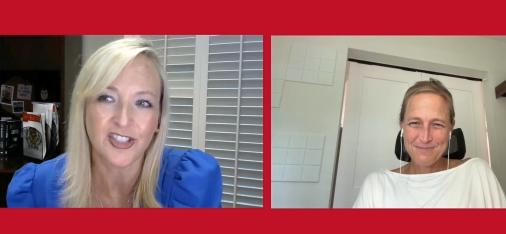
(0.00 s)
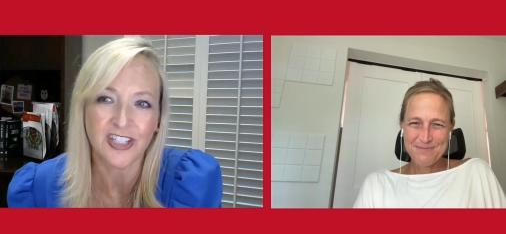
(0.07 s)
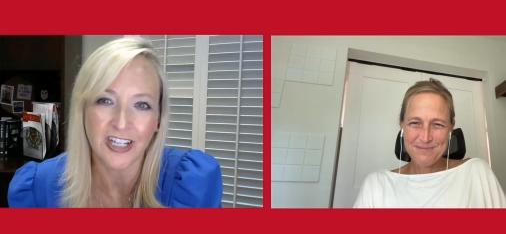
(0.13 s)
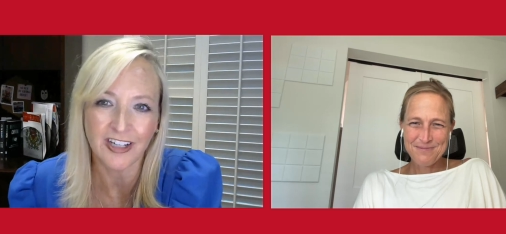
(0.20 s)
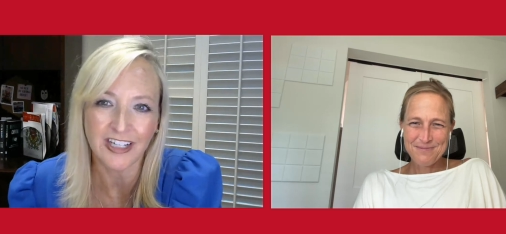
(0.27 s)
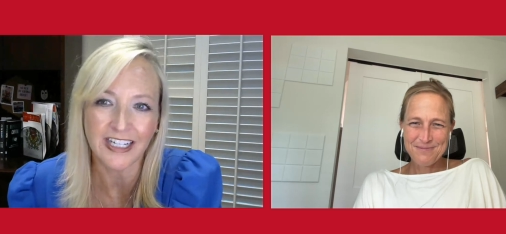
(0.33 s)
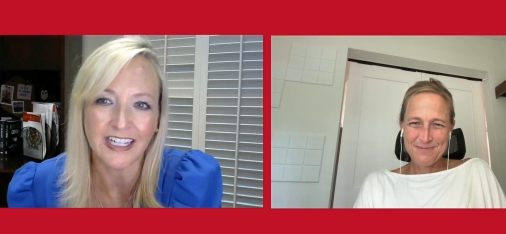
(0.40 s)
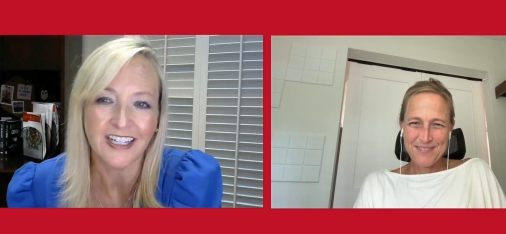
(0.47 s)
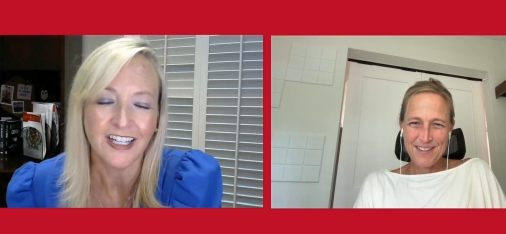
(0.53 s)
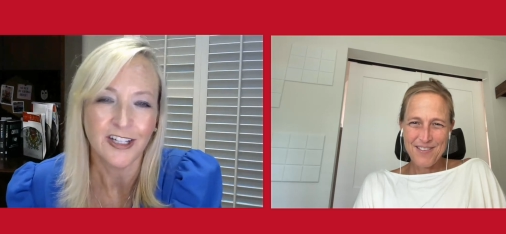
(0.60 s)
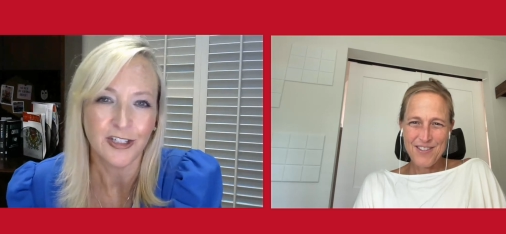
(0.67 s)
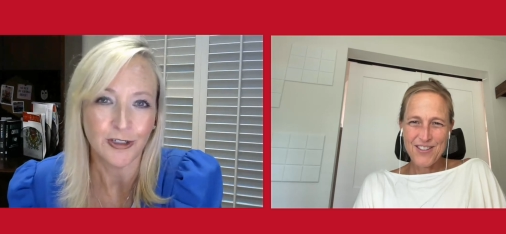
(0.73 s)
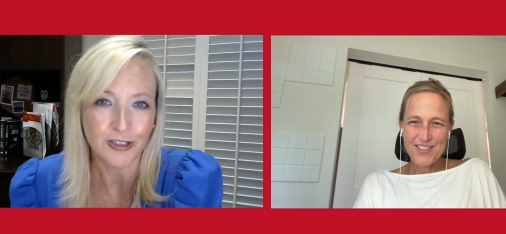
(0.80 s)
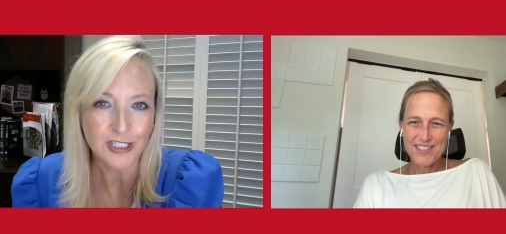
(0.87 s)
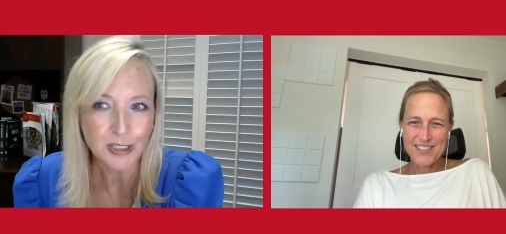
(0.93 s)
Speaker 1: sharing
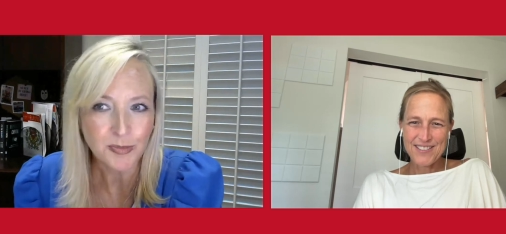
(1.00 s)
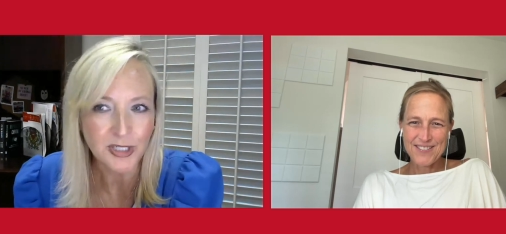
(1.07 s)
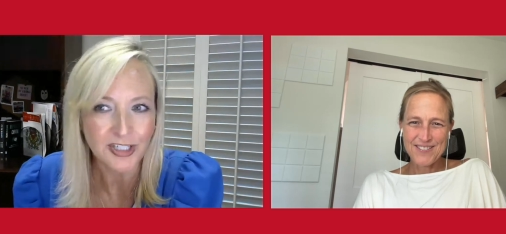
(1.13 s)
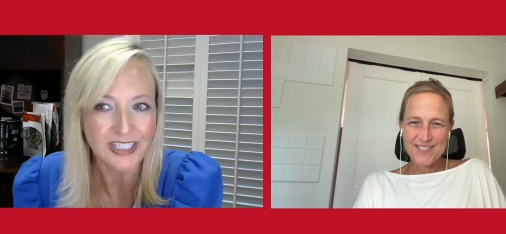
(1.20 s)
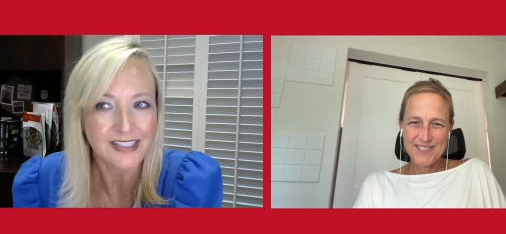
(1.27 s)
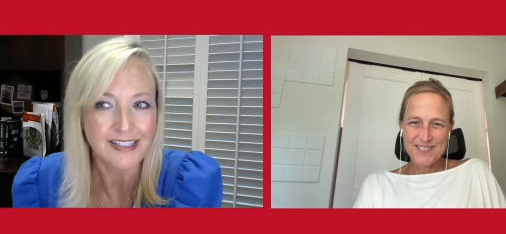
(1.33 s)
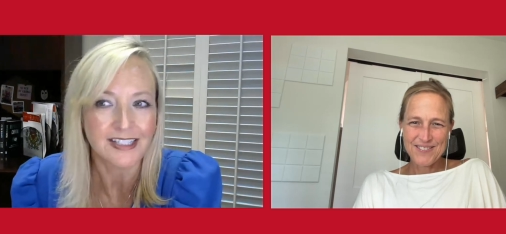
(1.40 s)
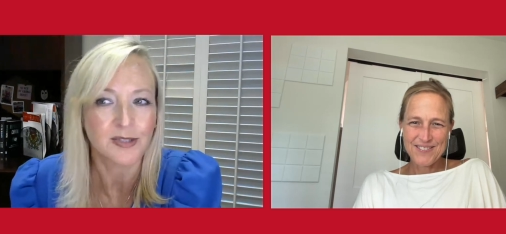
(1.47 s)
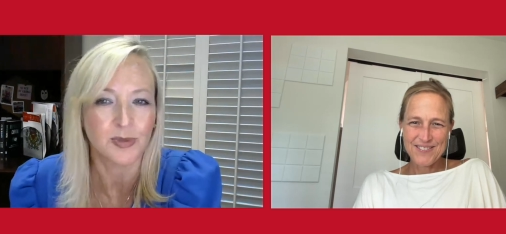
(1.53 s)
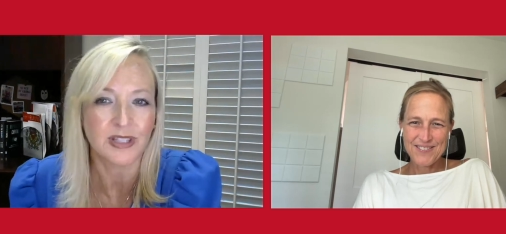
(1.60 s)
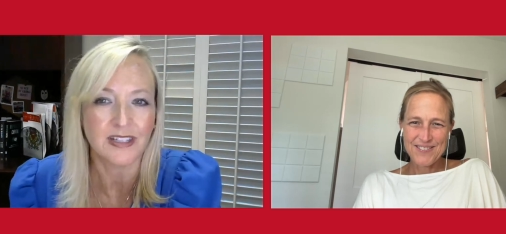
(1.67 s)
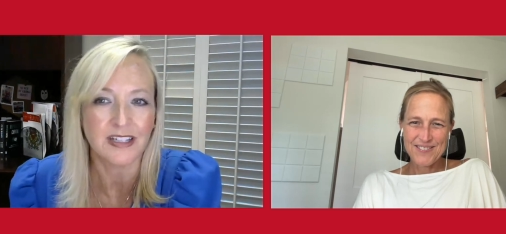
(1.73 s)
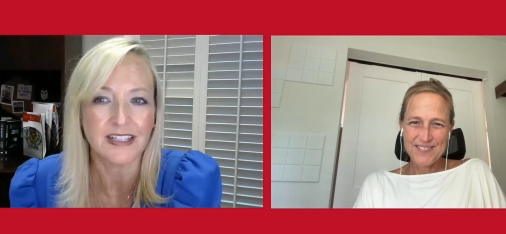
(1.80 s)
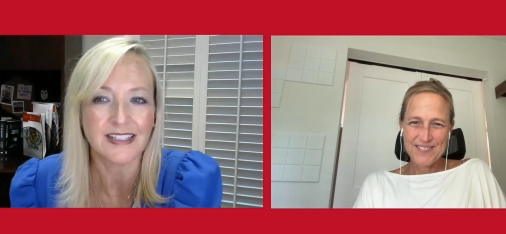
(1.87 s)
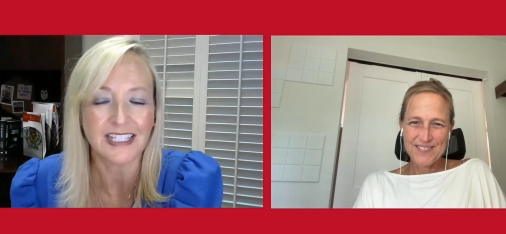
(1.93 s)
your experiences
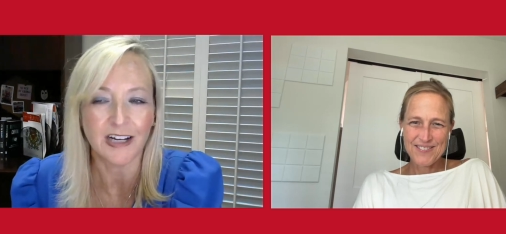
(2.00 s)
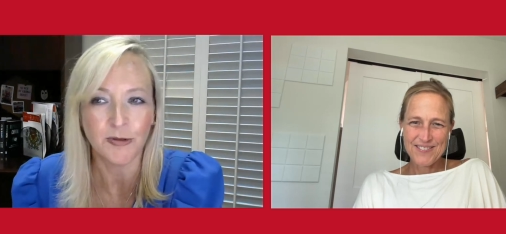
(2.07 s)
with us.